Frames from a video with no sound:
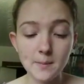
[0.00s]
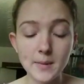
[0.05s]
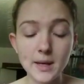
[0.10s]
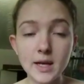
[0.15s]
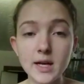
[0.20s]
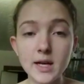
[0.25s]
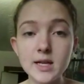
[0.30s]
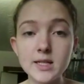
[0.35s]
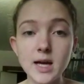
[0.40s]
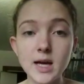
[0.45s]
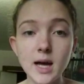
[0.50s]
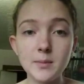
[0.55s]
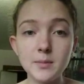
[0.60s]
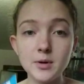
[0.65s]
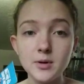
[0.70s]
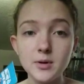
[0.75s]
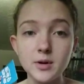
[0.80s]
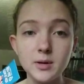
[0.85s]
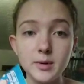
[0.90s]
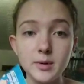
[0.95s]
Anytime
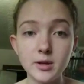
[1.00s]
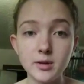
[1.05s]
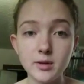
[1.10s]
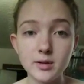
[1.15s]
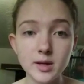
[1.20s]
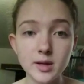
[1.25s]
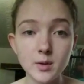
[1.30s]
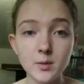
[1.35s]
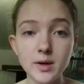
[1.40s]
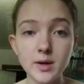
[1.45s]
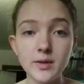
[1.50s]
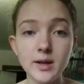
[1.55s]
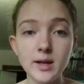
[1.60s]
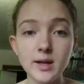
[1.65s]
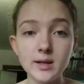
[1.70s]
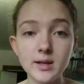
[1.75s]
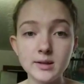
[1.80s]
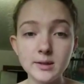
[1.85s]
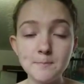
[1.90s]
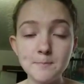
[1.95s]
you're going to be using one of
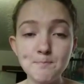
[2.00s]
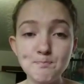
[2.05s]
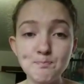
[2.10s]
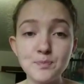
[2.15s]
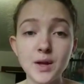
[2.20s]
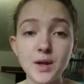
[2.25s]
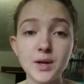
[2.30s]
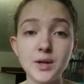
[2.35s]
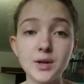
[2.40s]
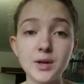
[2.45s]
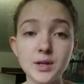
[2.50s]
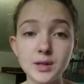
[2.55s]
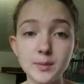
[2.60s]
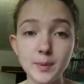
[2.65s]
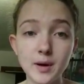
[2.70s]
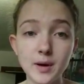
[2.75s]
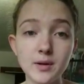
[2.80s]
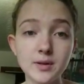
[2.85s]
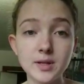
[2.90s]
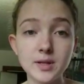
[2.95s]
these, you're
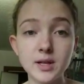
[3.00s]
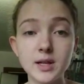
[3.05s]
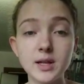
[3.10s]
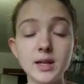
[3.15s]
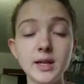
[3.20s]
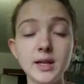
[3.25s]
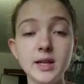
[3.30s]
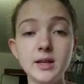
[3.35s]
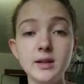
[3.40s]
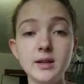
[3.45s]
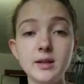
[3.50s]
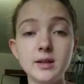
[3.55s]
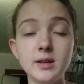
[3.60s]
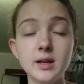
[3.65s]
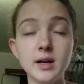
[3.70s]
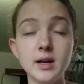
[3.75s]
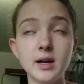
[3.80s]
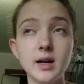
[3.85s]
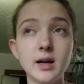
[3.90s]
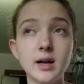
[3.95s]
supposed to cleanse
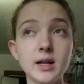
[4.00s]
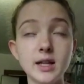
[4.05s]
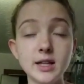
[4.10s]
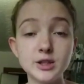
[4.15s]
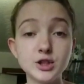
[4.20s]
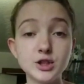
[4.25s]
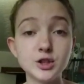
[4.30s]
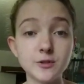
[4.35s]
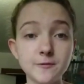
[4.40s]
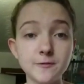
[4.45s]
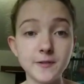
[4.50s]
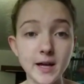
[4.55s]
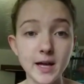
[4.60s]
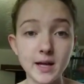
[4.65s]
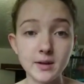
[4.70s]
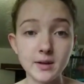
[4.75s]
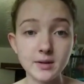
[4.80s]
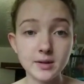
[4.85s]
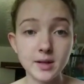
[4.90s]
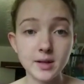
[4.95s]
your
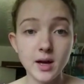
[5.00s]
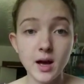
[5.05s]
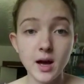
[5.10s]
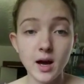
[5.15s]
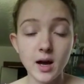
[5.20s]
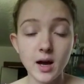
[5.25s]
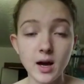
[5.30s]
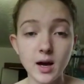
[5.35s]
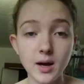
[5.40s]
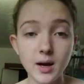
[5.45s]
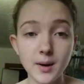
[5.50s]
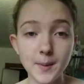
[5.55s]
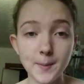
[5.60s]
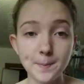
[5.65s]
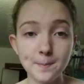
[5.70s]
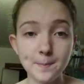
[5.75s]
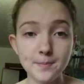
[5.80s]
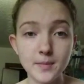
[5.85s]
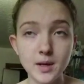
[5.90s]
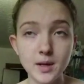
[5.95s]
face.
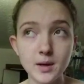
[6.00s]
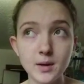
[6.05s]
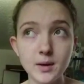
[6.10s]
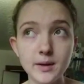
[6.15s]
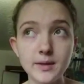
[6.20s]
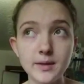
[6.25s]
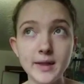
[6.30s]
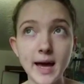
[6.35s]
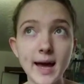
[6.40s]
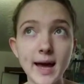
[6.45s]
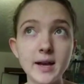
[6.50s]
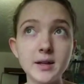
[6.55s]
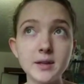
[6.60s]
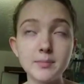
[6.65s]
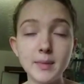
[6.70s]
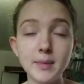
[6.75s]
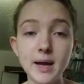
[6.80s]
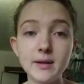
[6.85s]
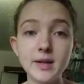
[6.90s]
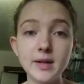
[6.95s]
That's
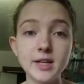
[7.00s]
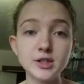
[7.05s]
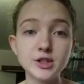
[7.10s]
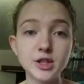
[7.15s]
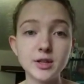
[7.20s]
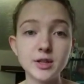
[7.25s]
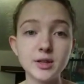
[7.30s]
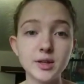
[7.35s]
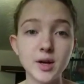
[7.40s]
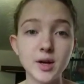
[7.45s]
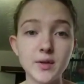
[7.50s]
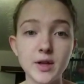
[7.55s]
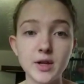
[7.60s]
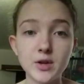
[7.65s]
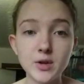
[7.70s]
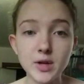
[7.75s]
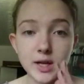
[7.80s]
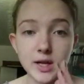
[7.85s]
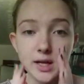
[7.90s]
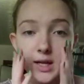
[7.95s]
mainly just so that
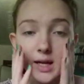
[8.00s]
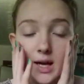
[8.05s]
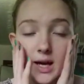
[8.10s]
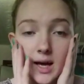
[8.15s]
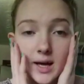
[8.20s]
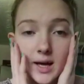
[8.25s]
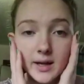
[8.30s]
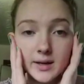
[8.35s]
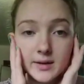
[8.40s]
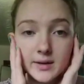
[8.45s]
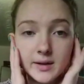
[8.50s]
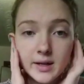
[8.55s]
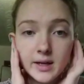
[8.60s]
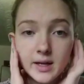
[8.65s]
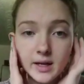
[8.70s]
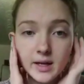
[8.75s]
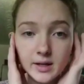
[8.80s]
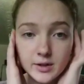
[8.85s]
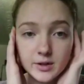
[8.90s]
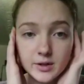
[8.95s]
you can get
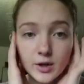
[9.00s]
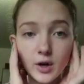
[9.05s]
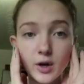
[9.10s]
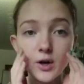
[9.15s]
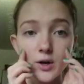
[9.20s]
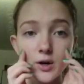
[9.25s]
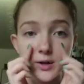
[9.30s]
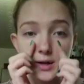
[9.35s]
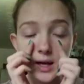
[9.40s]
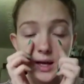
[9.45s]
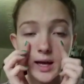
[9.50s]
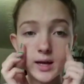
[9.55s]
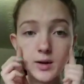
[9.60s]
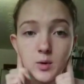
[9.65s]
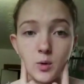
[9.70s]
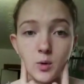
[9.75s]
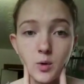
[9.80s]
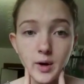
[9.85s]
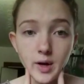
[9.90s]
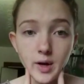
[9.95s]
the dirt and
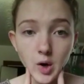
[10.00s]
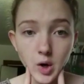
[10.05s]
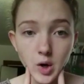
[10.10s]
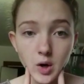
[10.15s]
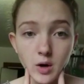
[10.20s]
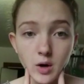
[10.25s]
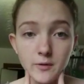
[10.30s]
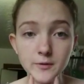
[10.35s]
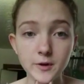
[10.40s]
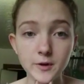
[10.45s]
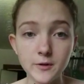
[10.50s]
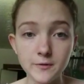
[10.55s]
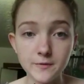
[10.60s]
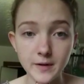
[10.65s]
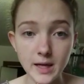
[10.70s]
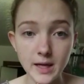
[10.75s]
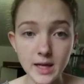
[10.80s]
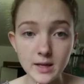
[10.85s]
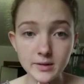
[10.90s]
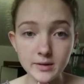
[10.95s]
oil off your
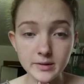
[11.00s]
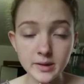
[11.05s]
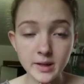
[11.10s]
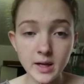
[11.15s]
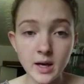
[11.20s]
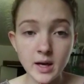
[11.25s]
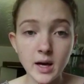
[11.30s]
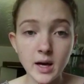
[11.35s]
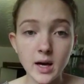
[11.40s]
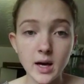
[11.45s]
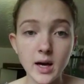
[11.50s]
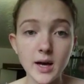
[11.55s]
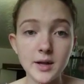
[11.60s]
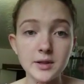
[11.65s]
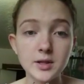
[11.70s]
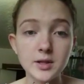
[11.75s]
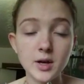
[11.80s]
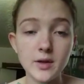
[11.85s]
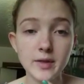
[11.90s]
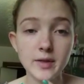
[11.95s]
face,
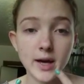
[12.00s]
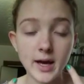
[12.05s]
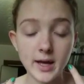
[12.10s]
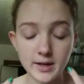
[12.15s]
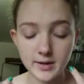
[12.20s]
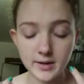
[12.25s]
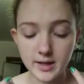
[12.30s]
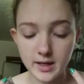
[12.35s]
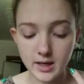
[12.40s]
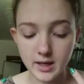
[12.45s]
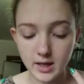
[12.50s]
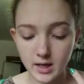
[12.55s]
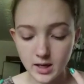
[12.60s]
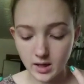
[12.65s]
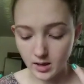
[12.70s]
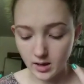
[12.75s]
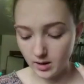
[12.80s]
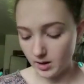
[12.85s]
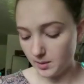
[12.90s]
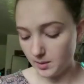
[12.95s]
so that
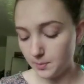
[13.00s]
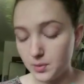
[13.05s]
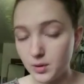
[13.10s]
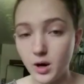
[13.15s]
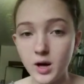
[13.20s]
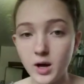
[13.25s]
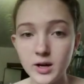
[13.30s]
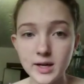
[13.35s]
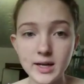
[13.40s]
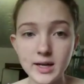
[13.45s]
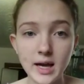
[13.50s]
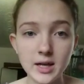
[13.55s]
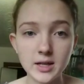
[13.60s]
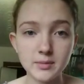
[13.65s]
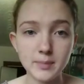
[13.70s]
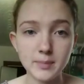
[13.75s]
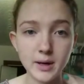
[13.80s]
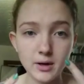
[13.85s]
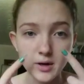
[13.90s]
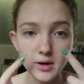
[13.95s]
the product
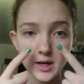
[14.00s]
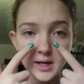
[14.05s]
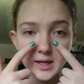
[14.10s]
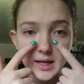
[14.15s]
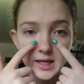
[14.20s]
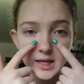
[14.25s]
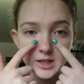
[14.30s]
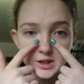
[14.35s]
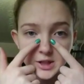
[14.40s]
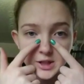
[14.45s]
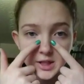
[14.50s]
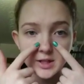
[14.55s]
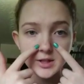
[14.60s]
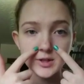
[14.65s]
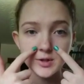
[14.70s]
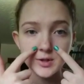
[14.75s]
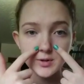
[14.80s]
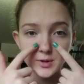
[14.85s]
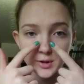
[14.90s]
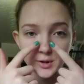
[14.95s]
has better connection
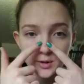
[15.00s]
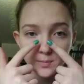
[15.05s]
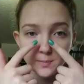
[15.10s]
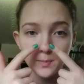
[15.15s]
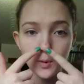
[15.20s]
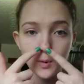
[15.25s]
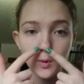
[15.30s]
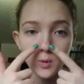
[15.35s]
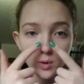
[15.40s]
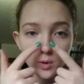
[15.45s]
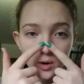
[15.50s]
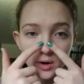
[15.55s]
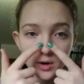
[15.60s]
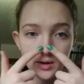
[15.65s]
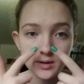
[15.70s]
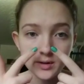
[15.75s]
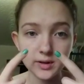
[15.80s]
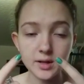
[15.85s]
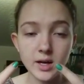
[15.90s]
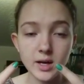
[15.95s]
to your
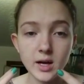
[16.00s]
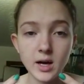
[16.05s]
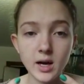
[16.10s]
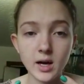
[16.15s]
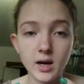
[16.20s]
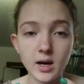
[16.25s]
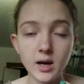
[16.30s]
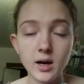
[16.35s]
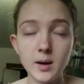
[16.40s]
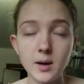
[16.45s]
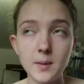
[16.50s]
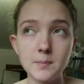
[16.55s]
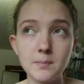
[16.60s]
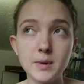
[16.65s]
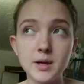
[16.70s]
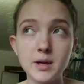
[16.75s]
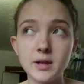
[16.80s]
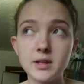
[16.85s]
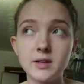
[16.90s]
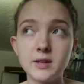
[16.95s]
pores.
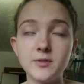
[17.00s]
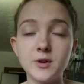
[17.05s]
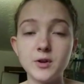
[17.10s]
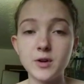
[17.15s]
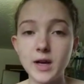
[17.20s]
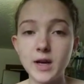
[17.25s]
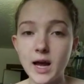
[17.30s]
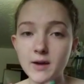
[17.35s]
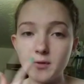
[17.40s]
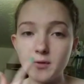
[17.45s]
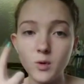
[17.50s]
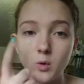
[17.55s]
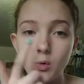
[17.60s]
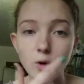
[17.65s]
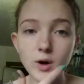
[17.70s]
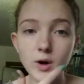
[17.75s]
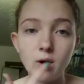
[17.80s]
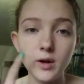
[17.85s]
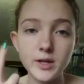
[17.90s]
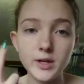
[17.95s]
Because if you're going to have
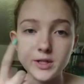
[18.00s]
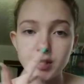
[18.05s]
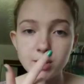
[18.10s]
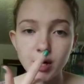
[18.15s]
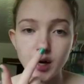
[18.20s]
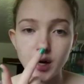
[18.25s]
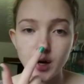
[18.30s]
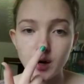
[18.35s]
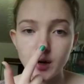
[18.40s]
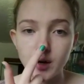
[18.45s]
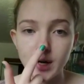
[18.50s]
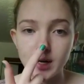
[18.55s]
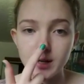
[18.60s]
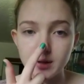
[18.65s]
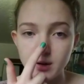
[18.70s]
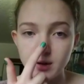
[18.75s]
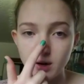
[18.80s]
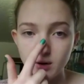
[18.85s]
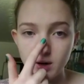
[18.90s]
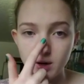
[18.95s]
oil and dirt,
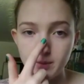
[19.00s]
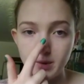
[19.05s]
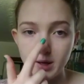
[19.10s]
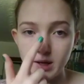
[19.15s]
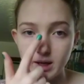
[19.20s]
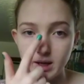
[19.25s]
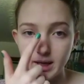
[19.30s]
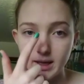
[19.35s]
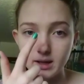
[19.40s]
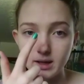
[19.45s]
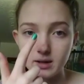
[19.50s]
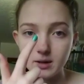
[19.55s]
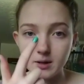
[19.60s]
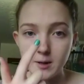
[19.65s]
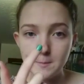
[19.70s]
it's not going to be like